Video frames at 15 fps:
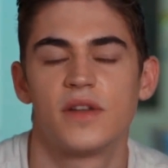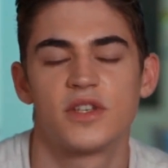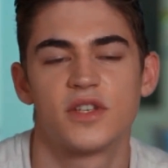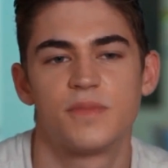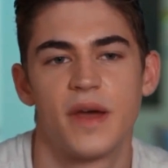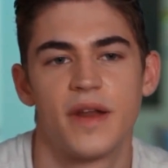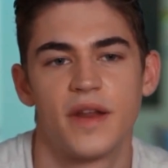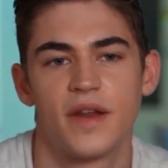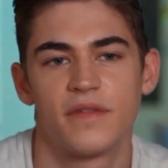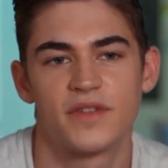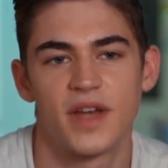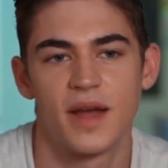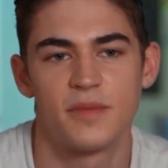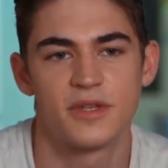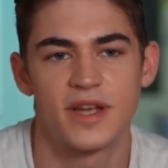spent enough
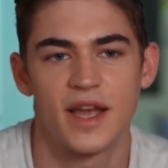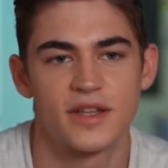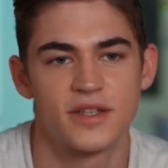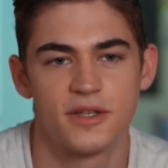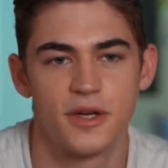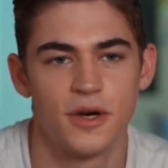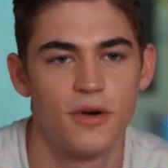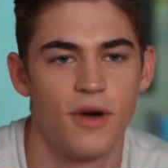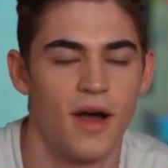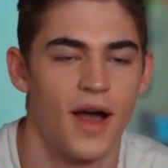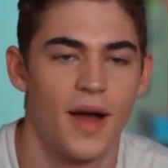time to get to know her.